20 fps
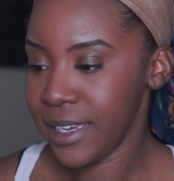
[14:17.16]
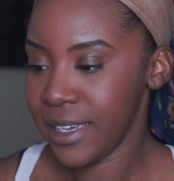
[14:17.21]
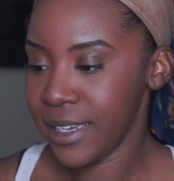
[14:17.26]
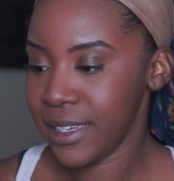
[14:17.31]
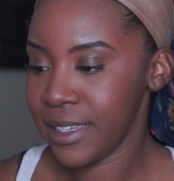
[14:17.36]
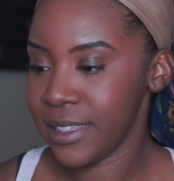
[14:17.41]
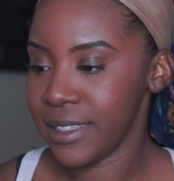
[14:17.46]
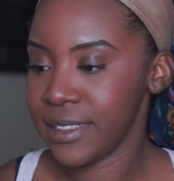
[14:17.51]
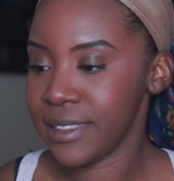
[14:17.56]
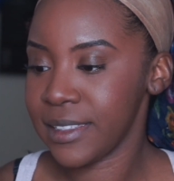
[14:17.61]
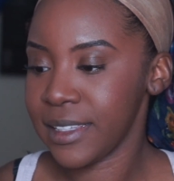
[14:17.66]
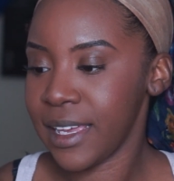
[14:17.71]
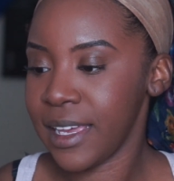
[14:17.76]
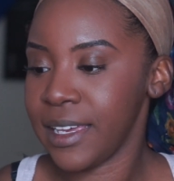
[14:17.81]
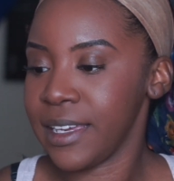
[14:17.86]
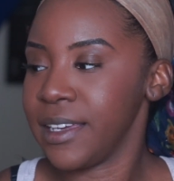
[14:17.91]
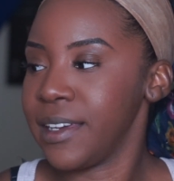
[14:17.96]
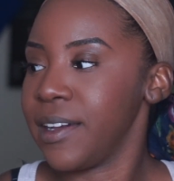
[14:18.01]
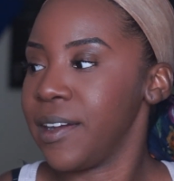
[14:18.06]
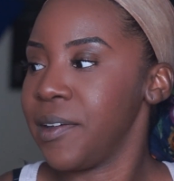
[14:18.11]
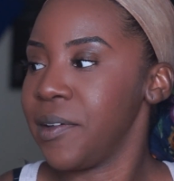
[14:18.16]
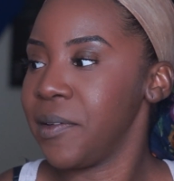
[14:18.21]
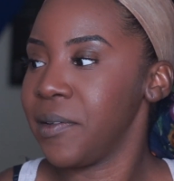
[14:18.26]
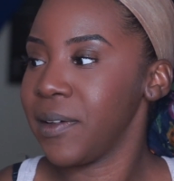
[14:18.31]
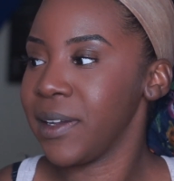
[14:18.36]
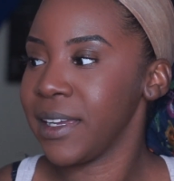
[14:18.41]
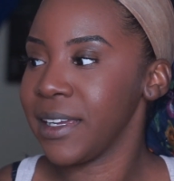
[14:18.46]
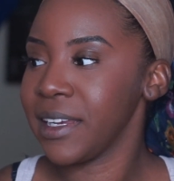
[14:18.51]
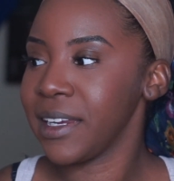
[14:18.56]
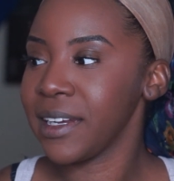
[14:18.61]
is I
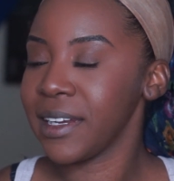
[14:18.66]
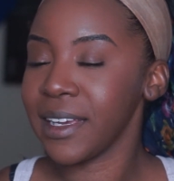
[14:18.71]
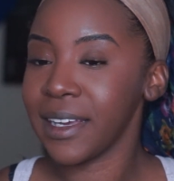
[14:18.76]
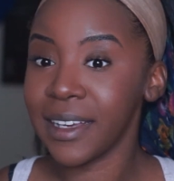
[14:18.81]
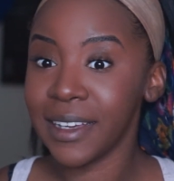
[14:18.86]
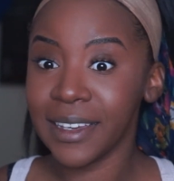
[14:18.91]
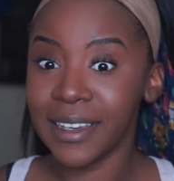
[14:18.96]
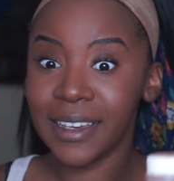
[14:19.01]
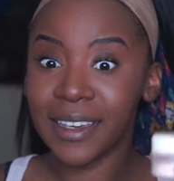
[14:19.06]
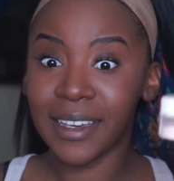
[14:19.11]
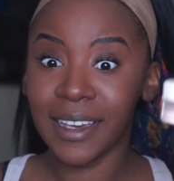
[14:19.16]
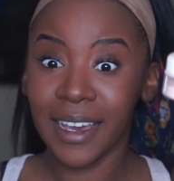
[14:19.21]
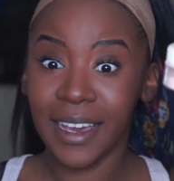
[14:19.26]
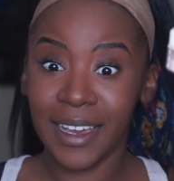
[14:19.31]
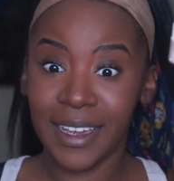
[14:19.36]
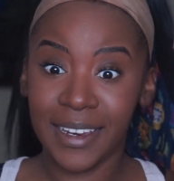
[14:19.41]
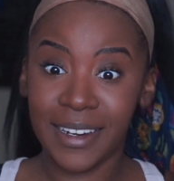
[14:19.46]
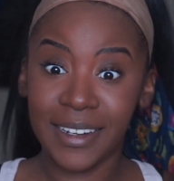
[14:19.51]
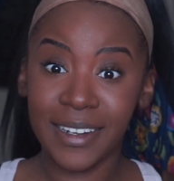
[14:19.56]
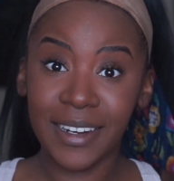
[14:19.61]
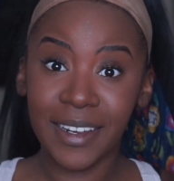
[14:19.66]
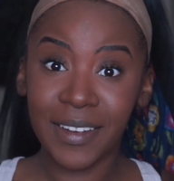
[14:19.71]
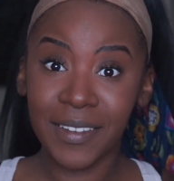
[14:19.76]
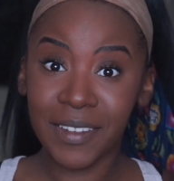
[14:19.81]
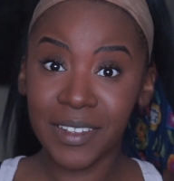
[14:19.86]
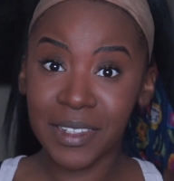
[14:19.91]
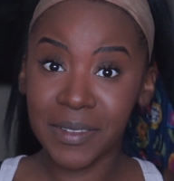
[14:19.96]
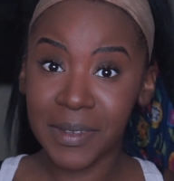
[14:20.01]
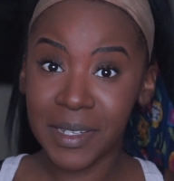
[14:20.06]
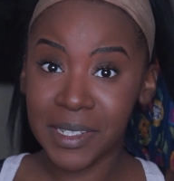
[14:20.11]
go in again
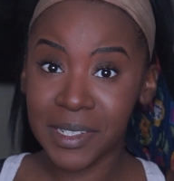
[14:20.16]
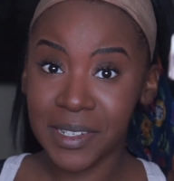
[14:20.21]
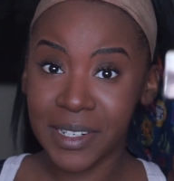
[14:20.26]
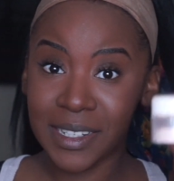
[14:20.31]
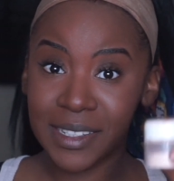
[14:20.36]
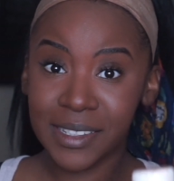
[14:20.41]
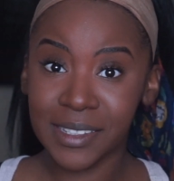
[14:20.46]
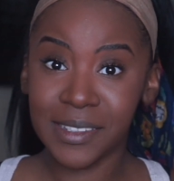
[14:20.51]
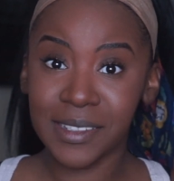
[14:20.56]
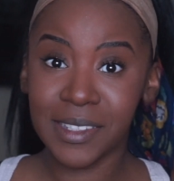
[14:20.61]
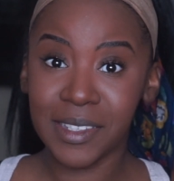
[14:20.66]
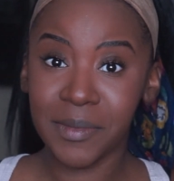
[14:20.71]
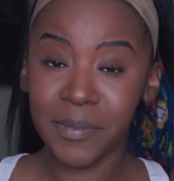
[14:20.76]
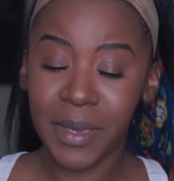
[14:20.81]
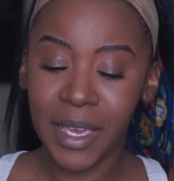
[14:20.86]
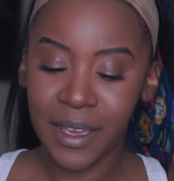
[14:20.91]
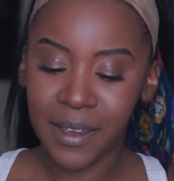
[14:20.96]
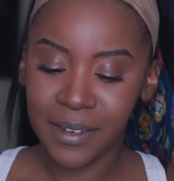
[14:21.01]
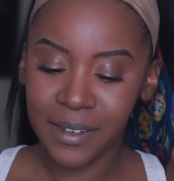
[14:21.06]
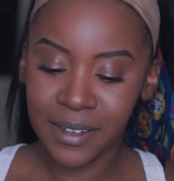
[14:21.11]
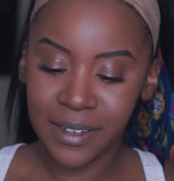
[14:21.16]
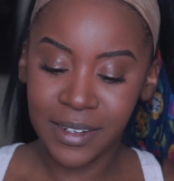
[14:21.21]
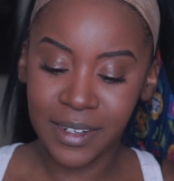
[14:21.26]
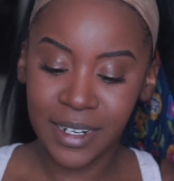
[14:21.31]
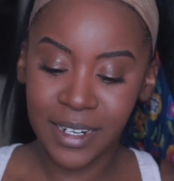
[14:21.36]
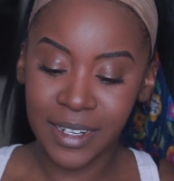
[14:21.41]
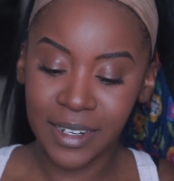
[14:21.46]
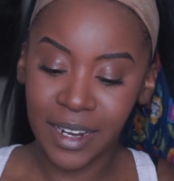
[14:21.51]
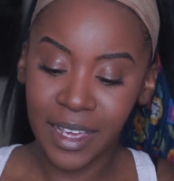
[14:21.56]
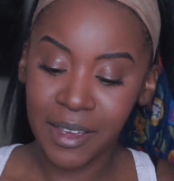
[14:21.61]
with my translucent powder
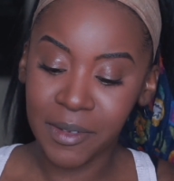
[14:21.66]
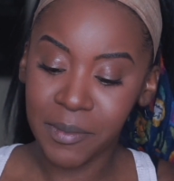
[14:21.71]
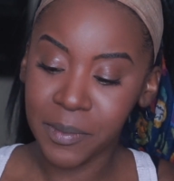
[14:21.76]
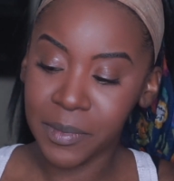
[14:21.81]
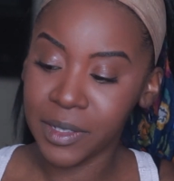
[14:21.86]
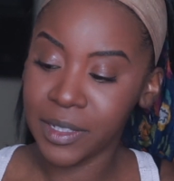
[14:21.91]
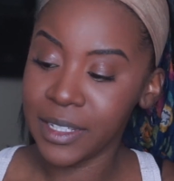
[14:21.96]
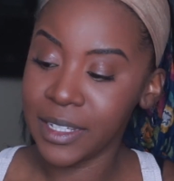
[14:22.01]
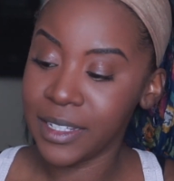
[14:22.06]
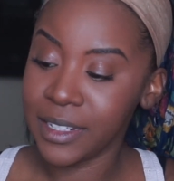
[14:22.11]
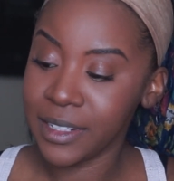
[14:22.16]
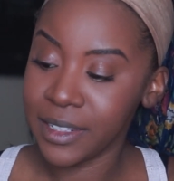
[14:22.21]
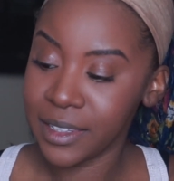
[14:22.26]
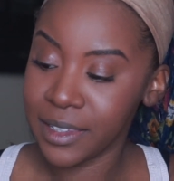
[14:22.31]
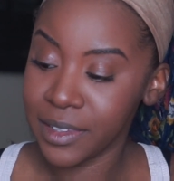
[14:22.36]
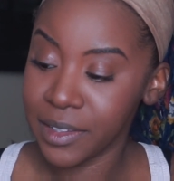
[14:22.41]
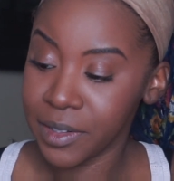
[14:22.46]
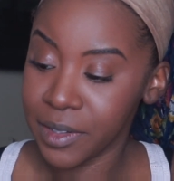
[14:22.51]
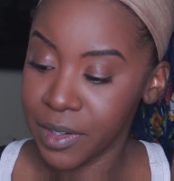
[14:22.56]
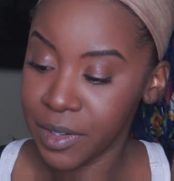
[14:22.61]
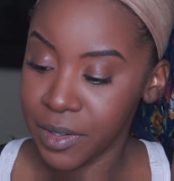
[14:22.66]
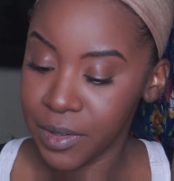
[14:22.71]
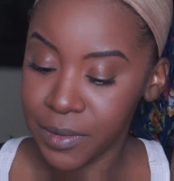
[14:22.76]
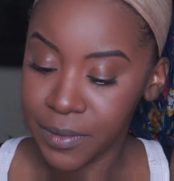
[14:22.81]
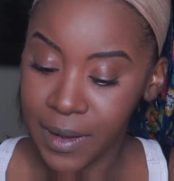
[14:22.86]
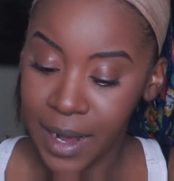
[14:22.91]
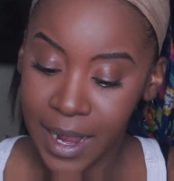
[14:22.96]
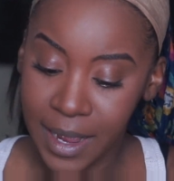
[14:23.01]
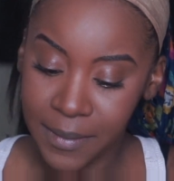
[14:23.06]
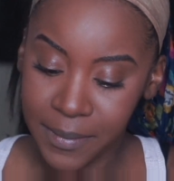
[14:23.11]
and I blend the
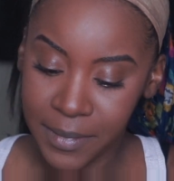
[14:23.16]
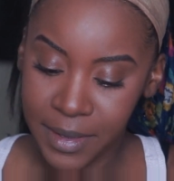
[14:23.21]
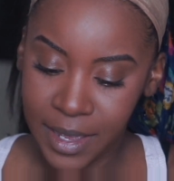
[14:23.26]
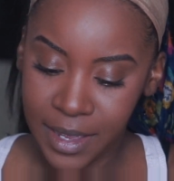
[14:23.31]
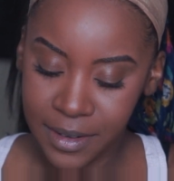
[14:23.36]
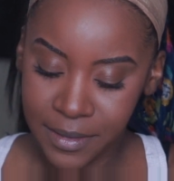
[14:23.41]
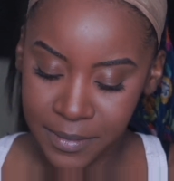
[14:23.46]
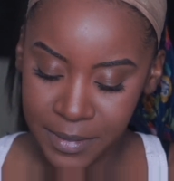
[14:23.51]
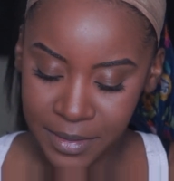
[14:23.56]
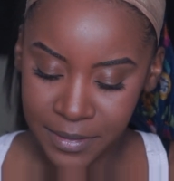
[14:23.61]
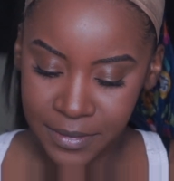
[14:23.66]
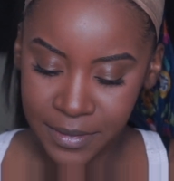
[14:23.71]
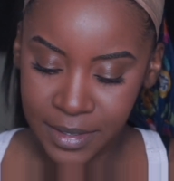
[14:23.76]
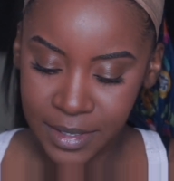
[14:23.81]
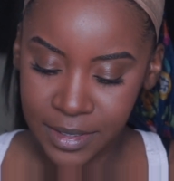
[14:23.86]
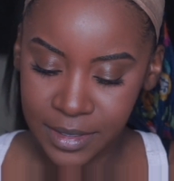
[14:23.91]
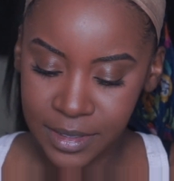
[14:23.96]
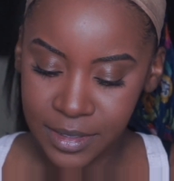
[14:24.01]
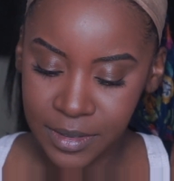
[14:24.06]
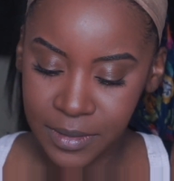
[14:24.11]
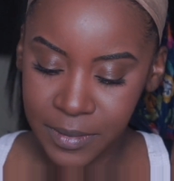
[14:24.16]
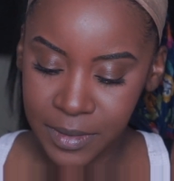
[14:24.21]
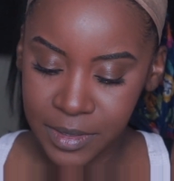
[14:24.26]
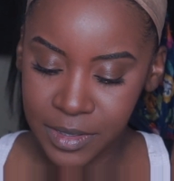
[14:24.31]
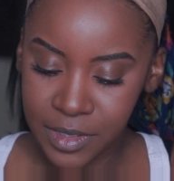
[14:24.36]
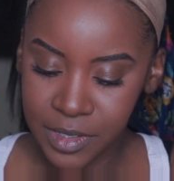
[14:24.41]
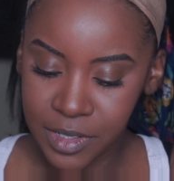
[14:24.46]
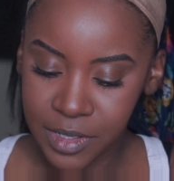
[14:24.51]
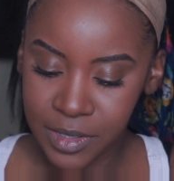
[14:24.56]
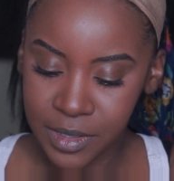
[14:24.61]
crap out of my face. So I'm about
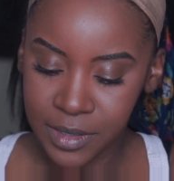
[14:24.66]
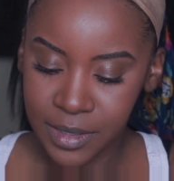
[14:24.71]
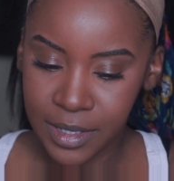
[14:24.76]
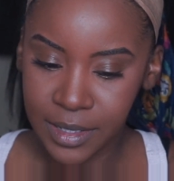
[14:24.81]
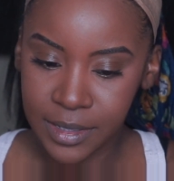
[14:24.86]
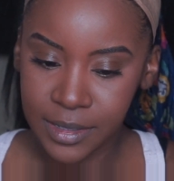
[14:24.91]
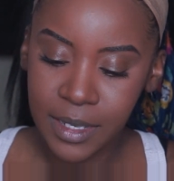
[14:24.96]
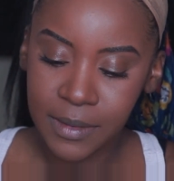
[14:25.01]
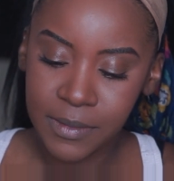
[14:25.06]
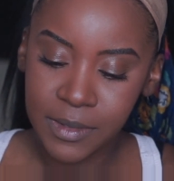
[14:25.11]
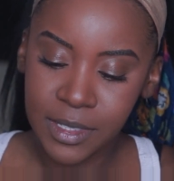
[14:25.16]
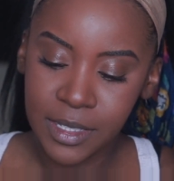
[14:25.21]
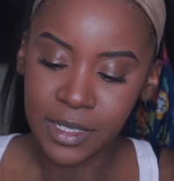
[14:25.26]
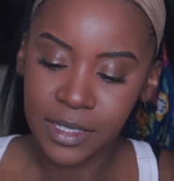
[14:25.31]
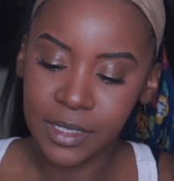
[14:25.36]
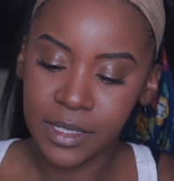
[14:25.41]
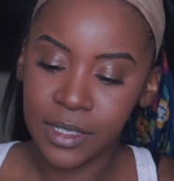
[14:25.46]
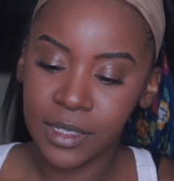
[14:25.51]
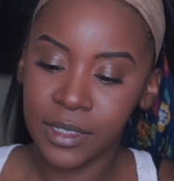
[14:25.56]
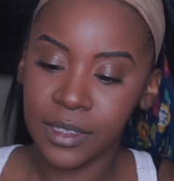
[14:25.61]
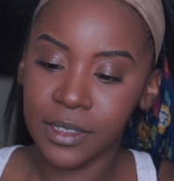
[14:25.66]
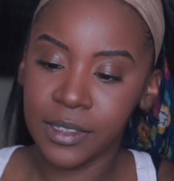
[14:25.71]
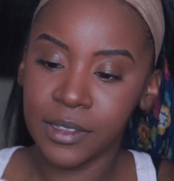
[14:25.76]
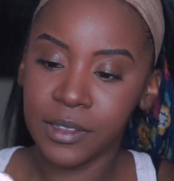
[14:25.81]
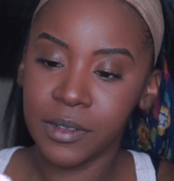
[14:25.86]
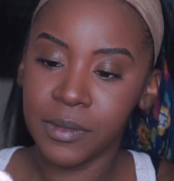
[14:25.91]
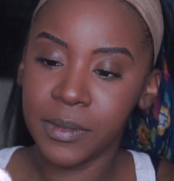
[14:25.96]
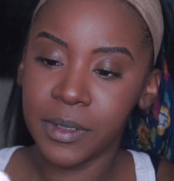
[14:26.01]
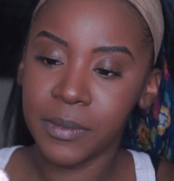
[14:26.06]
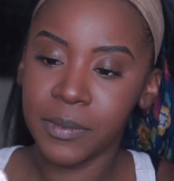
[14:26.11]
to show you guys. Sometimes takes a
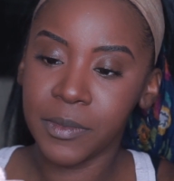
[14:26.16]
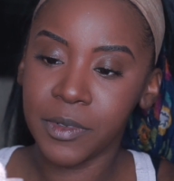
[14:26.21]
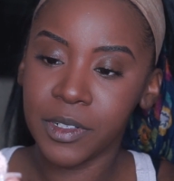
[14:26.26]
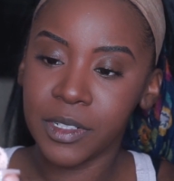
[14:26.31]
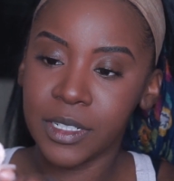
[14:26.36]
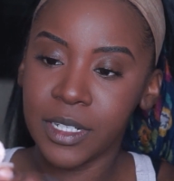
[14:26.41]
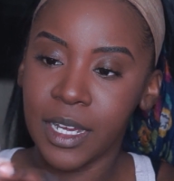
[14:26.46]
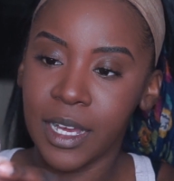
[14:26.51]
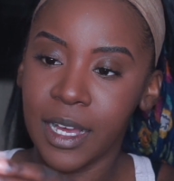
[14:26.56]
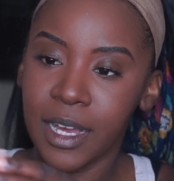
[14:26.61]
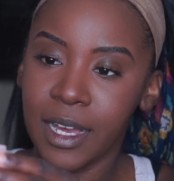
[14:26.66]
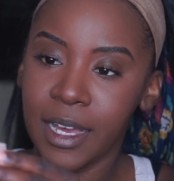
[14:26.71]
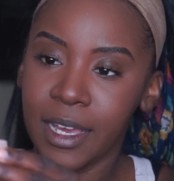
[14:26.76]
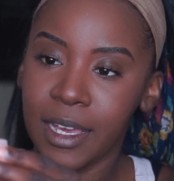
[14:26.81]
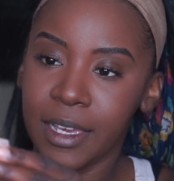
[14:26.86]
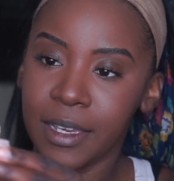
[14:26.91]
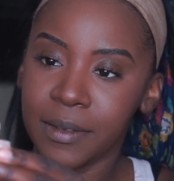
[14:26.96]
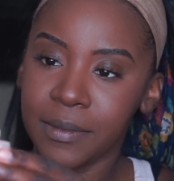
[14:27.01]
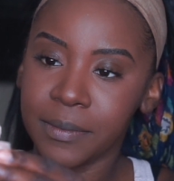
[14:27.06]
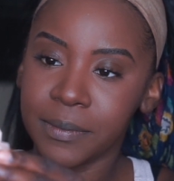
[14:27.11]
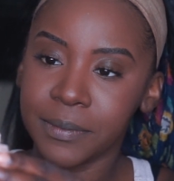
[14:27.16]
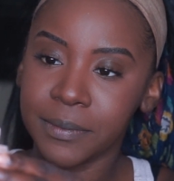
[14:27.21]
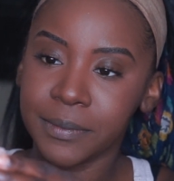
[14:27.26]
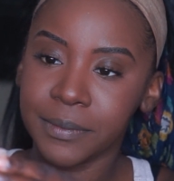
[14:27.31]
little bit more time.